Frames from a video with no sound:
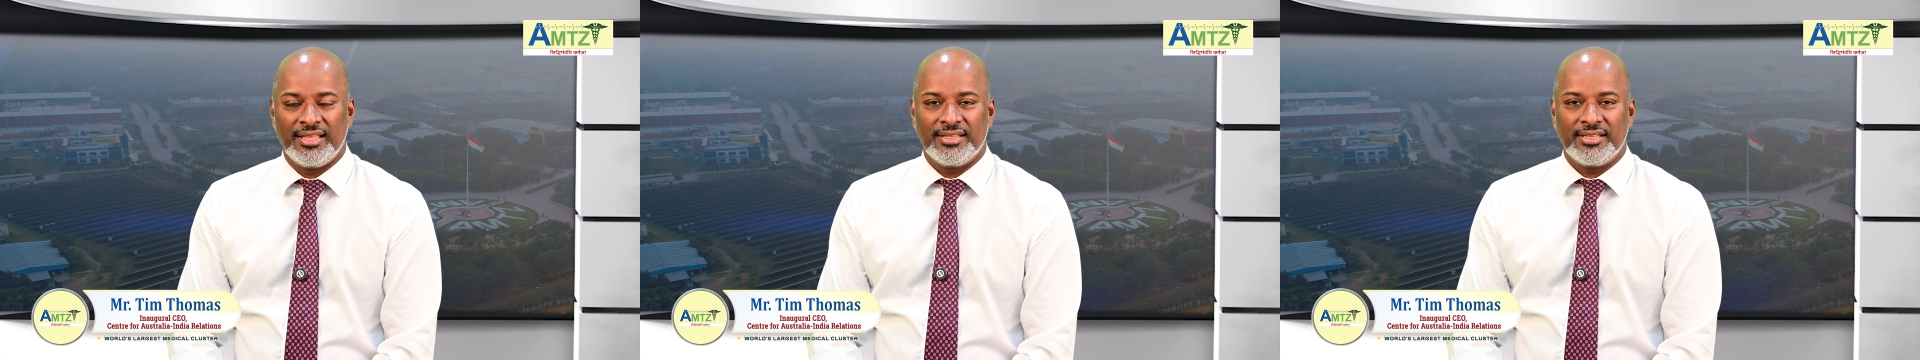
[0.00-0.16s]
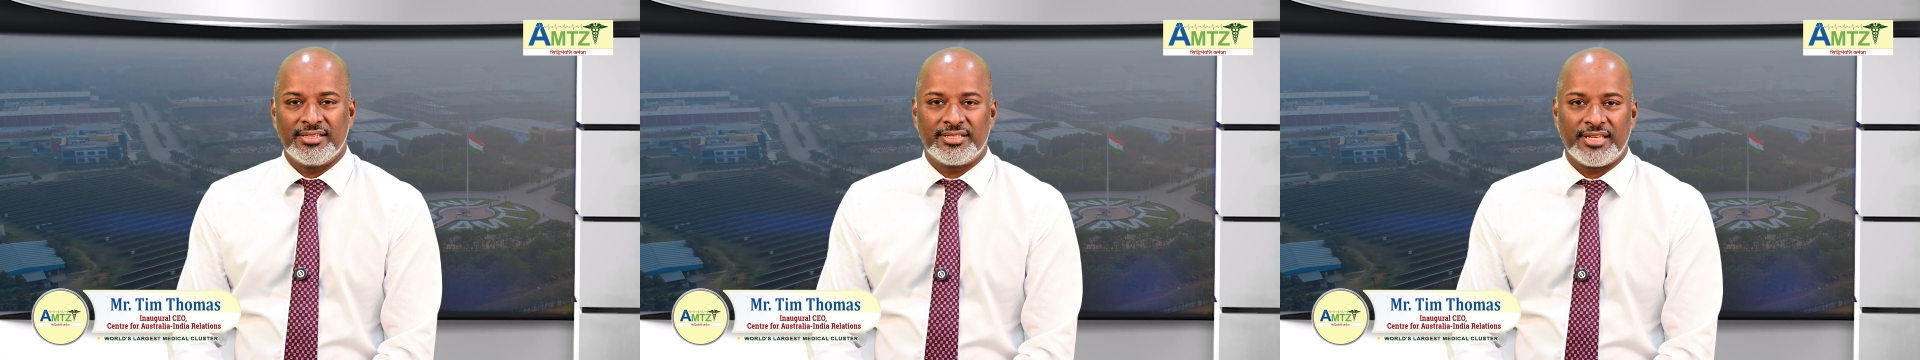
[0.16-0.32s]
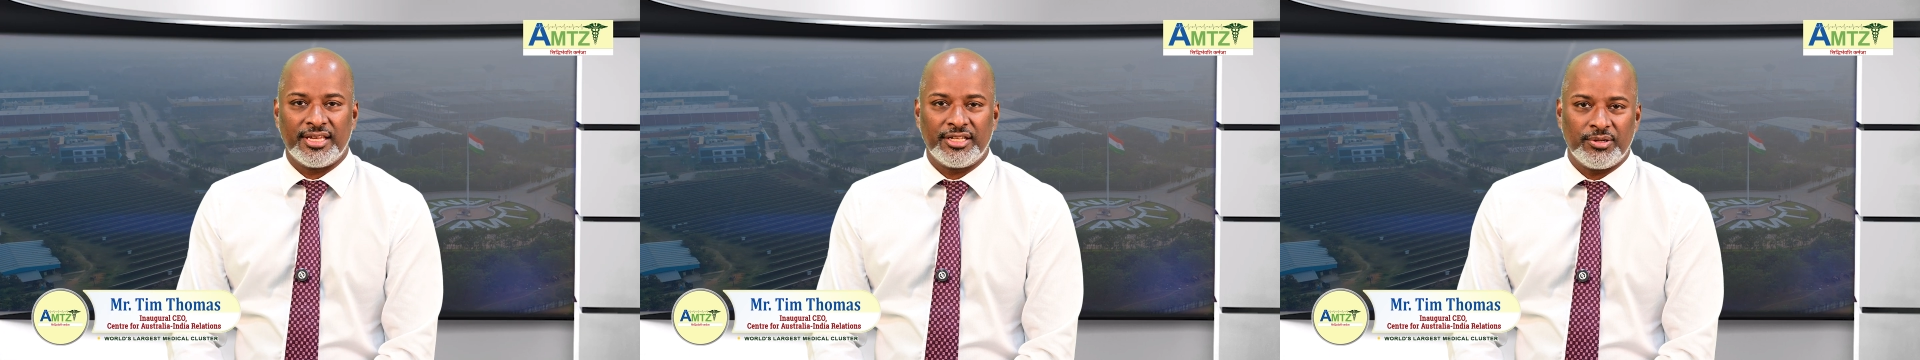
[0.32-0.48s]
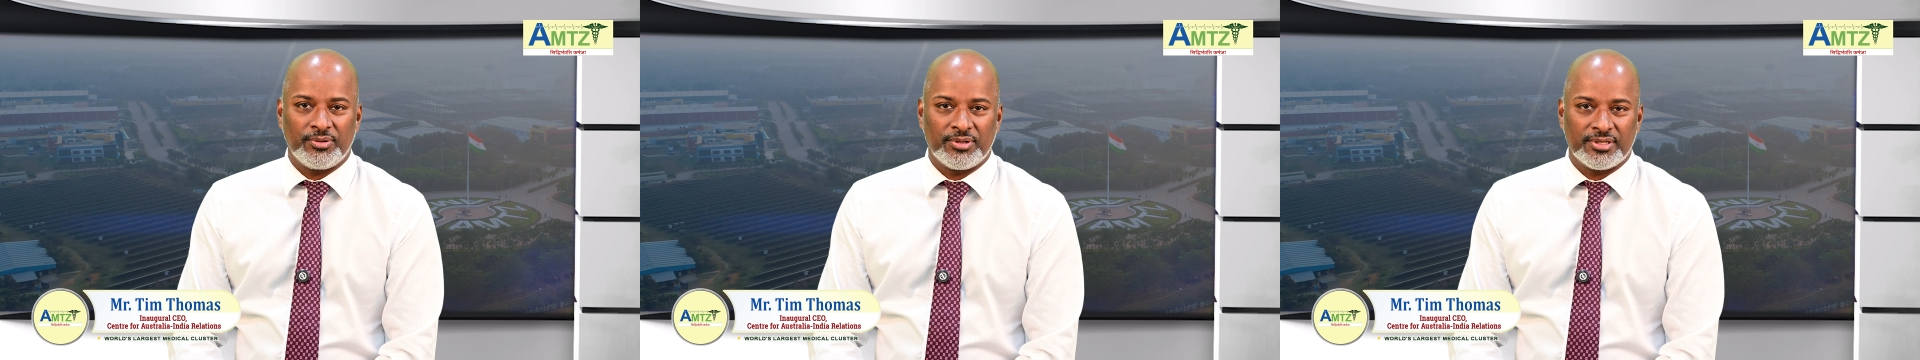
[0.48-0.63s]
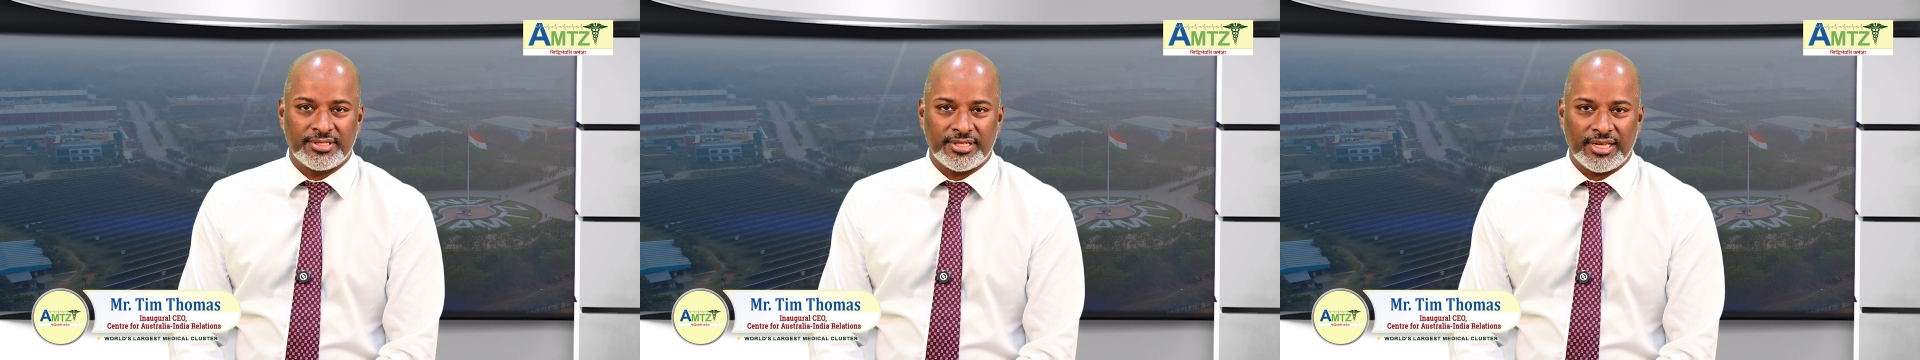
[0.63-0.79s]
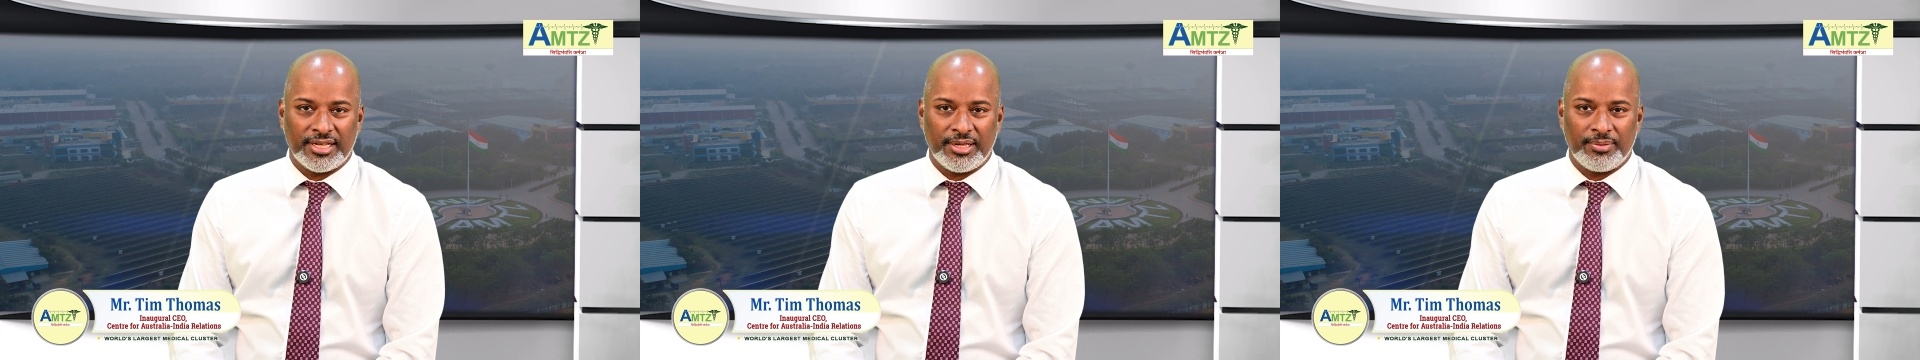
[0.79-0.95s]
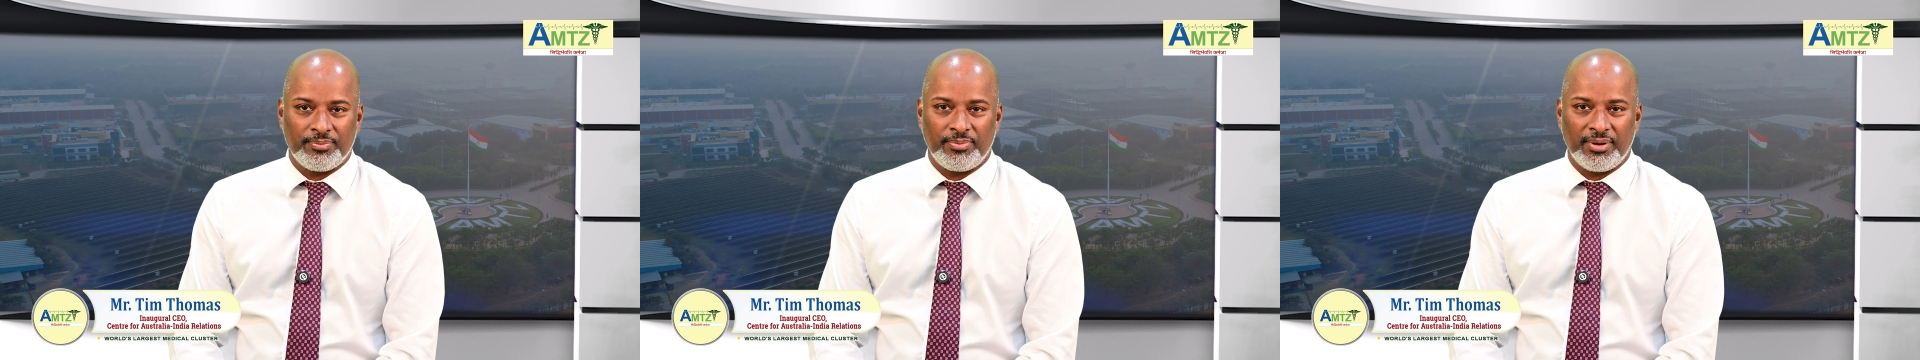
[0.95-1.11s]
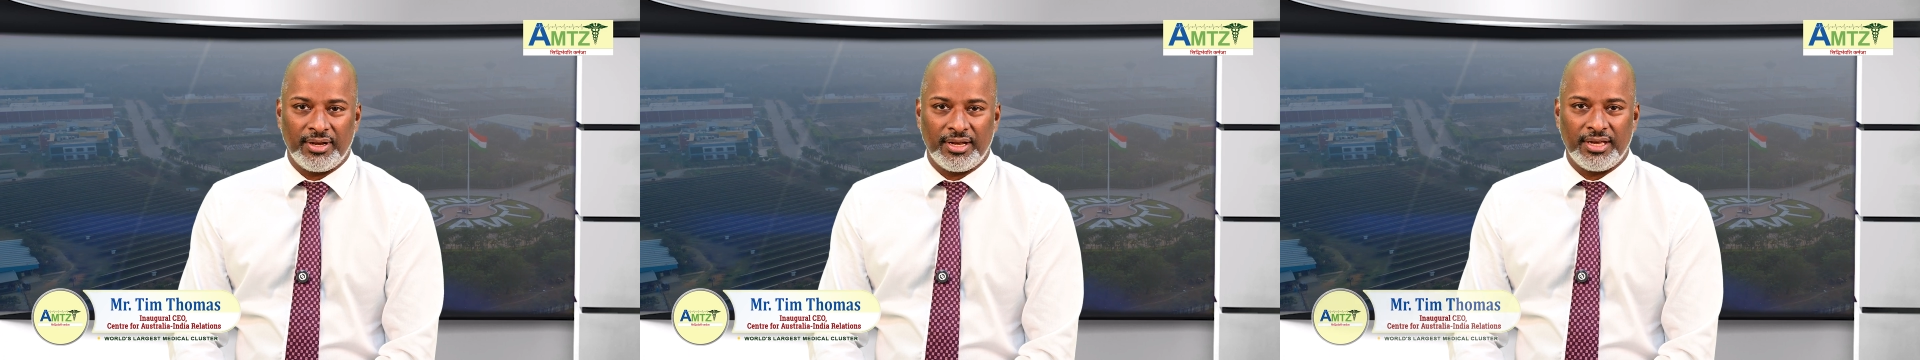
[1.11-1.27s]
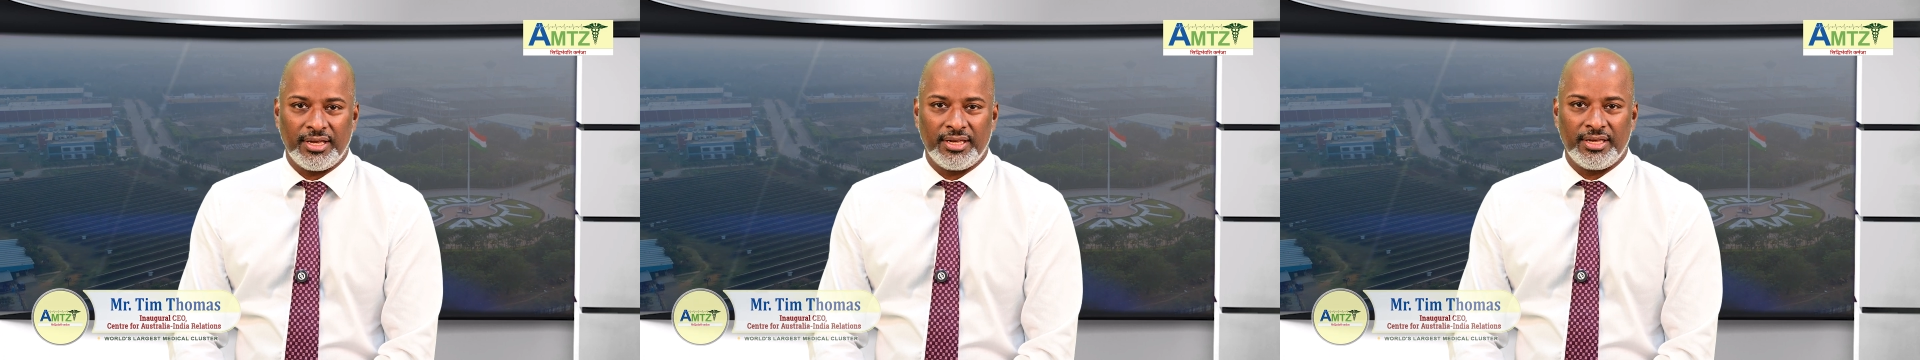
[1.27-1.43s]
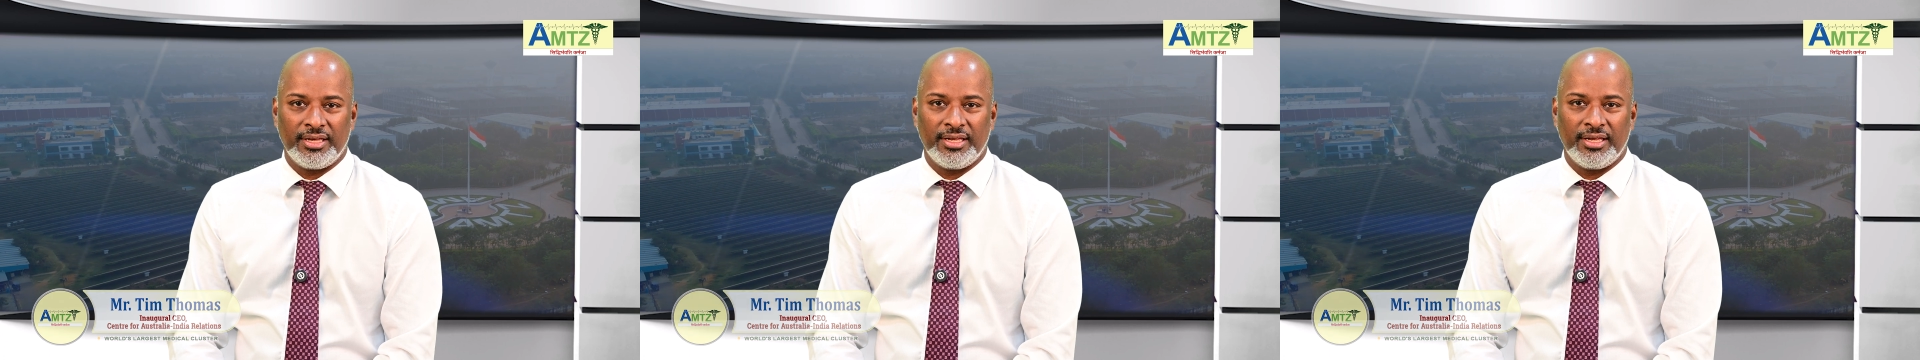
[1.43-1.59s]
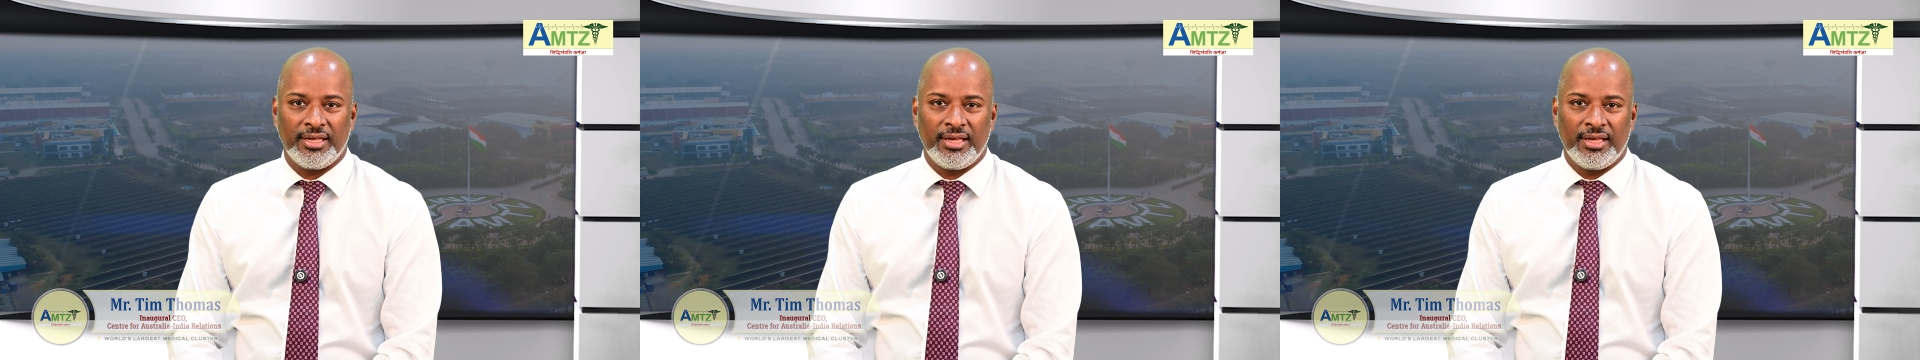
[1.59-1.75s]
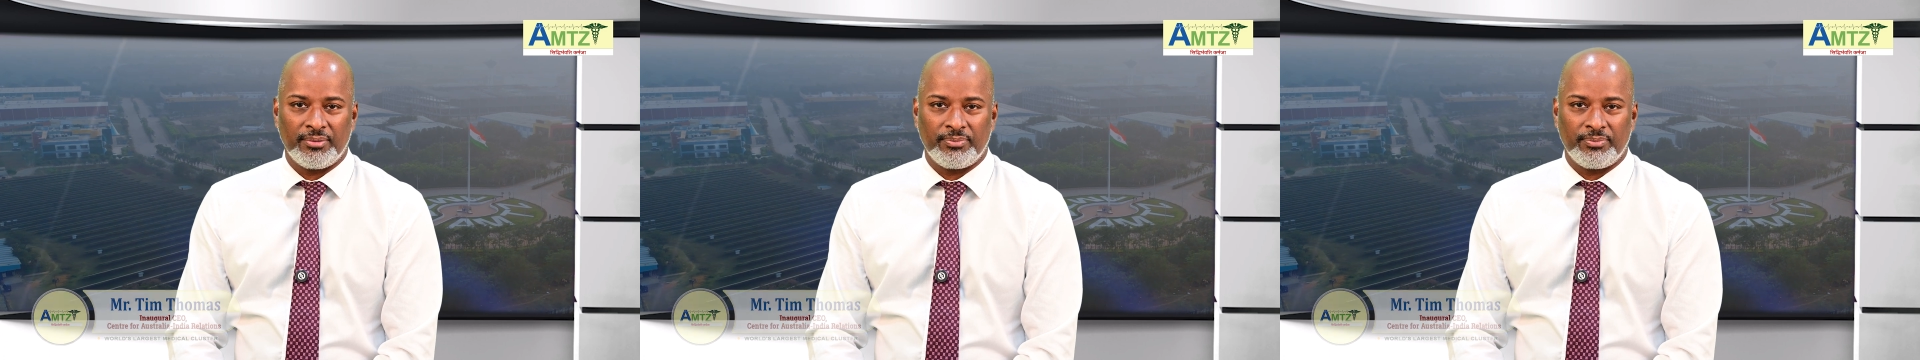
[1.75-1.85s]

The centre was set up by